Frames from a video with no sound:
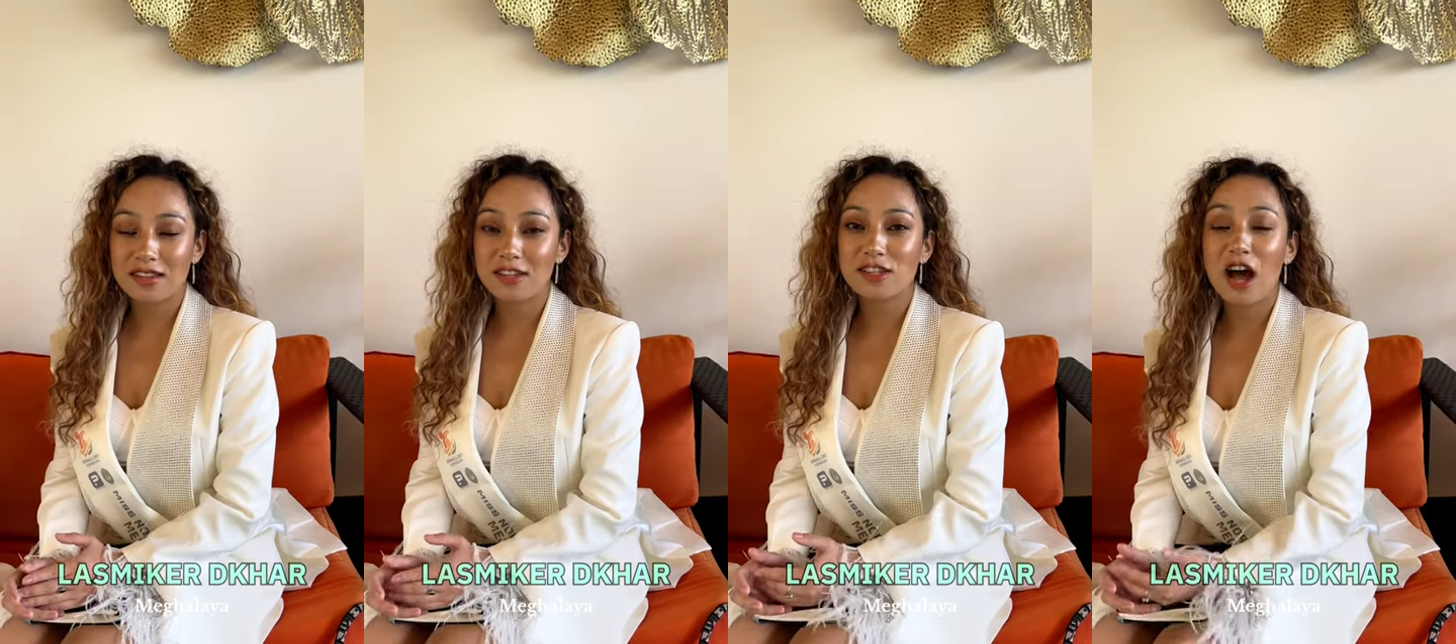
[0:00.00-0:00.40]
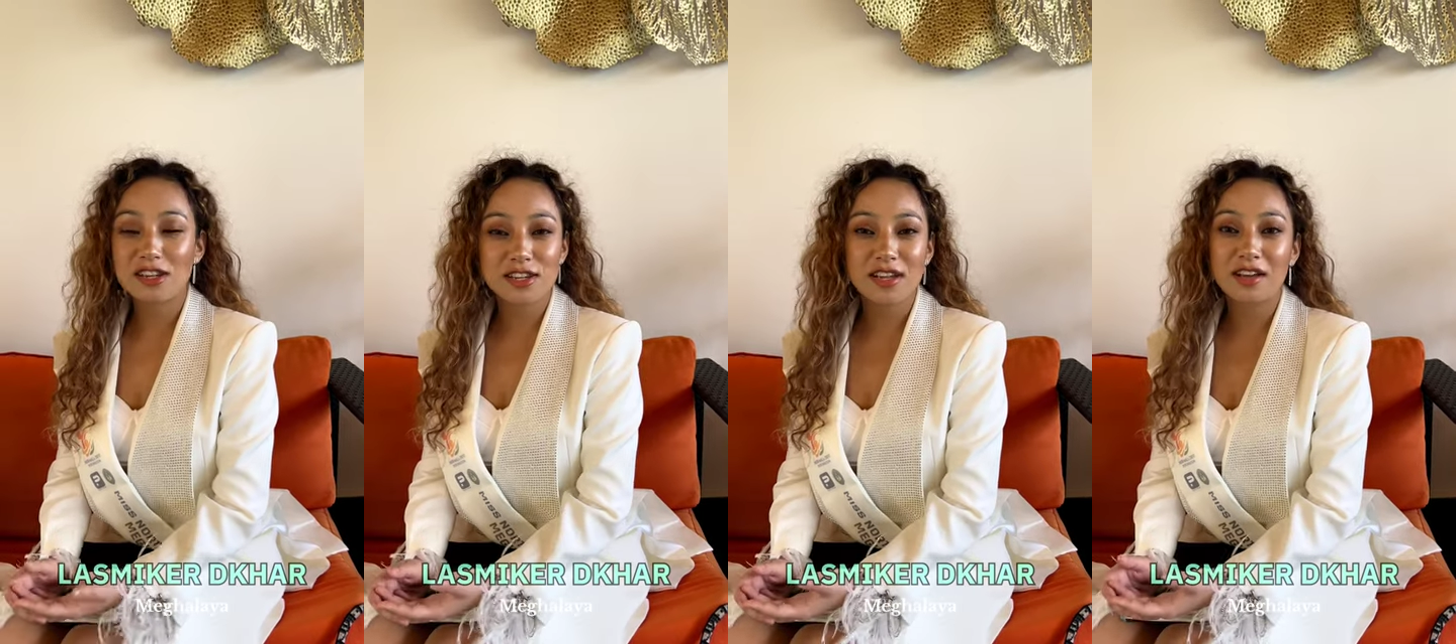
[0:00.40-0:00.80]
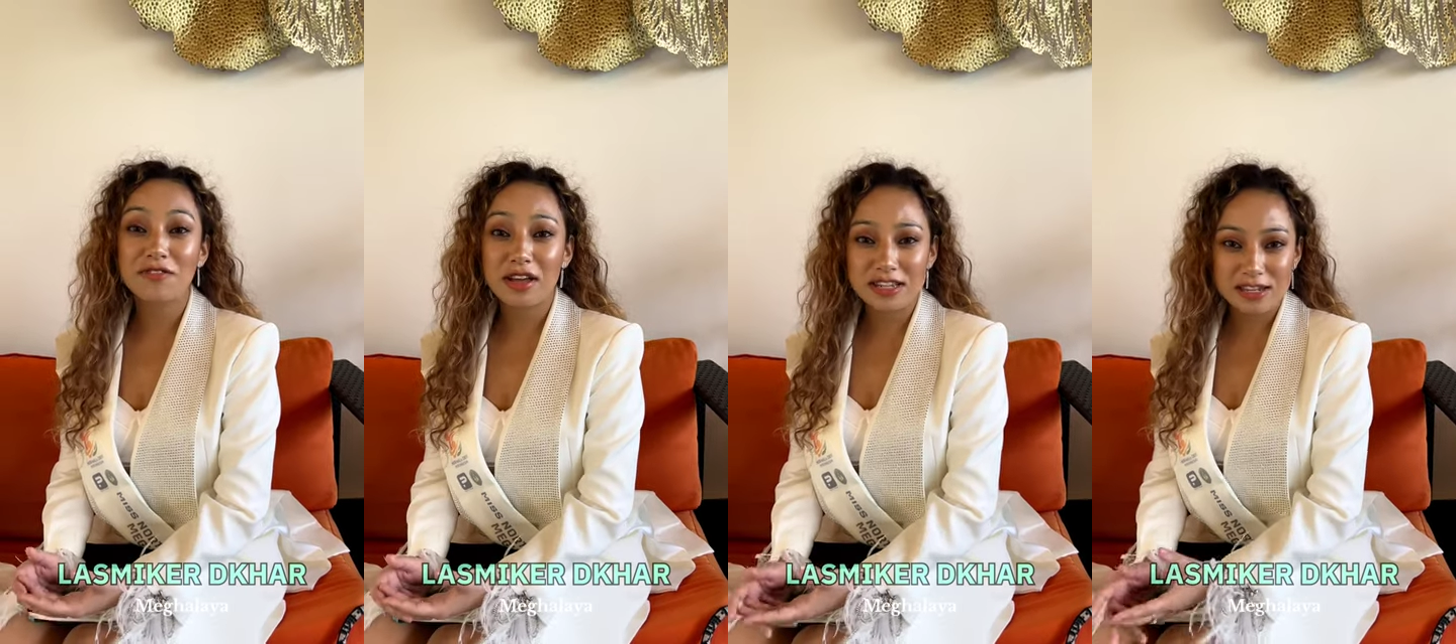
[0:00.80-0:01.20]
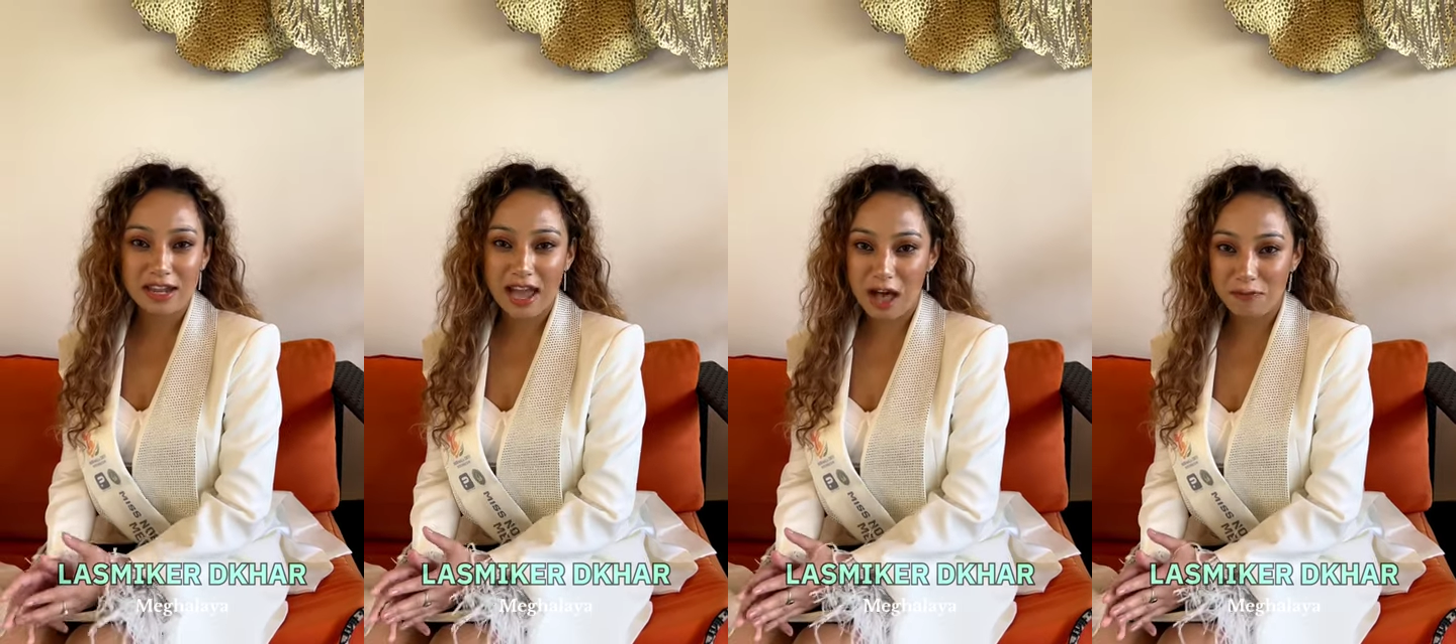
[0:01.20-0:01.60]
the disheartening event that
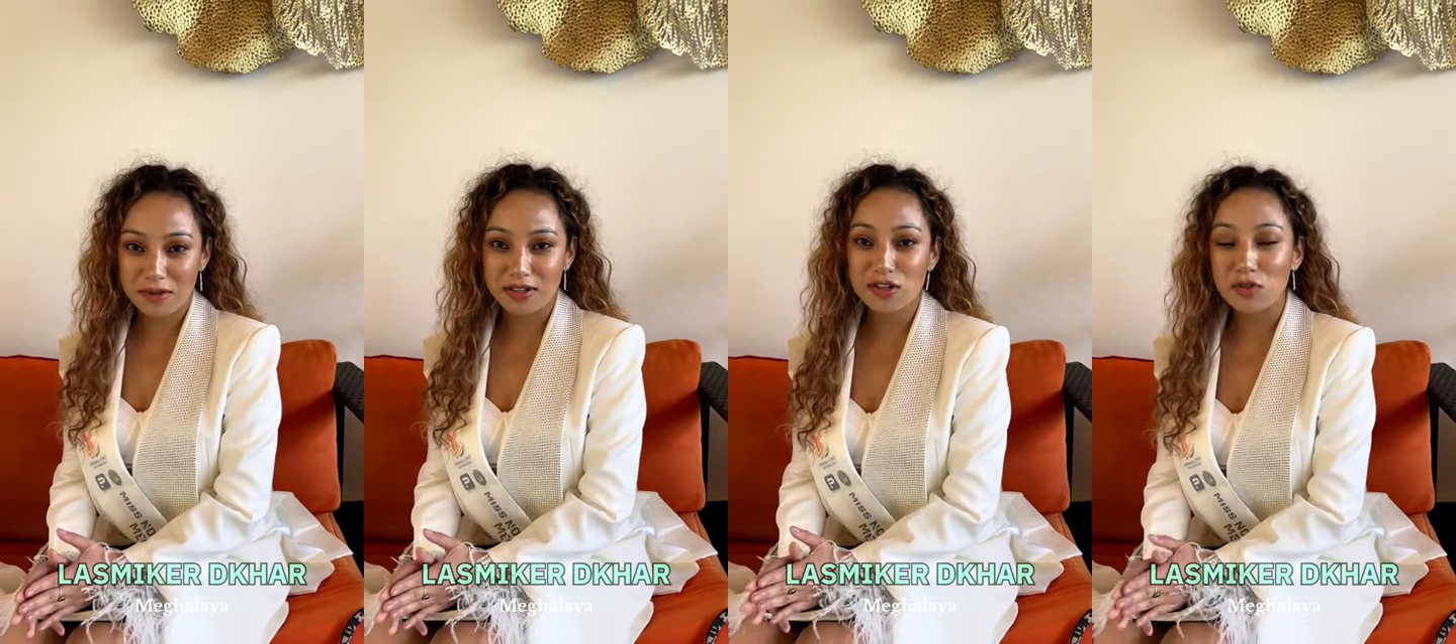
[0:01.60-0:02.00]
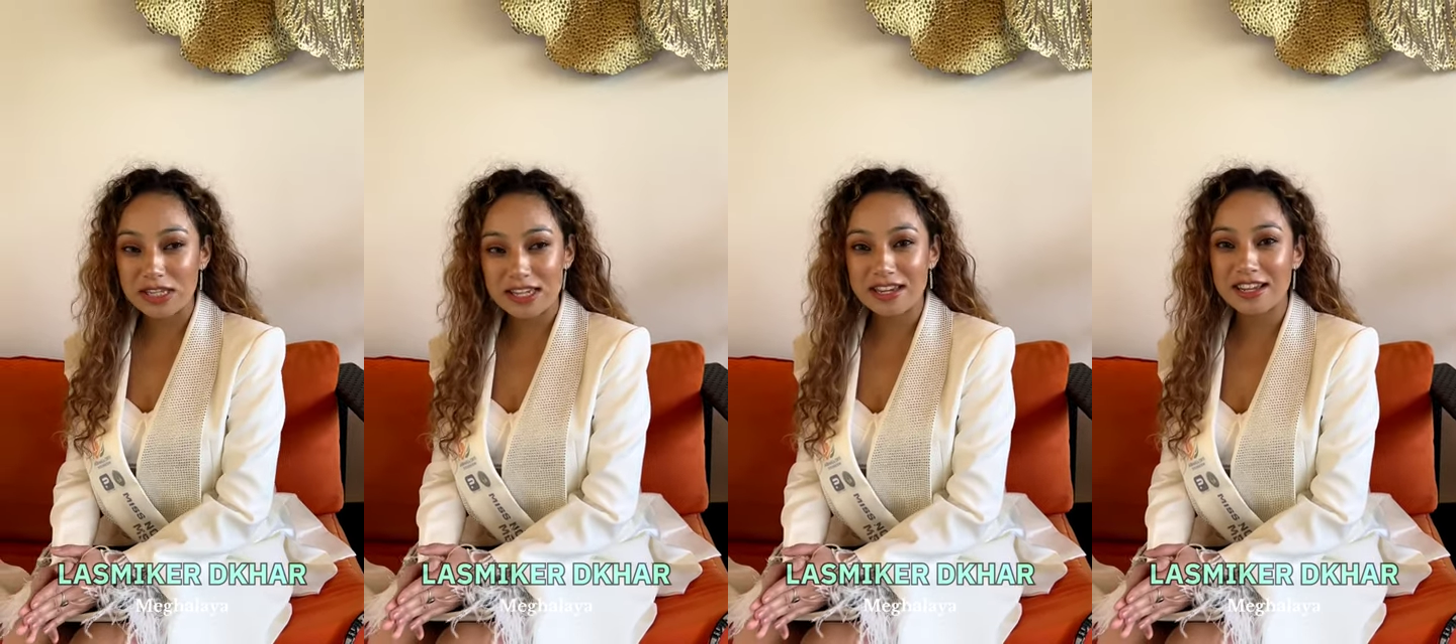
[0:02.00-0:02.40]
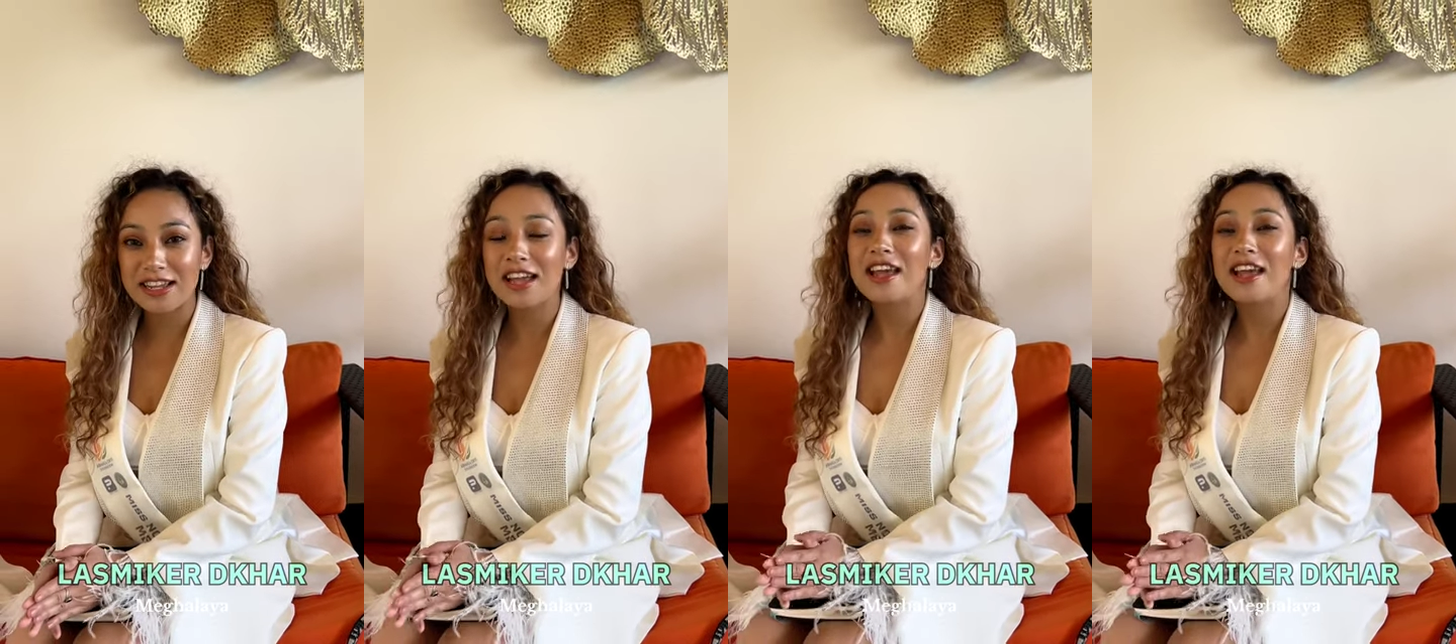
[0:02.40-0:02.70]
happened recently,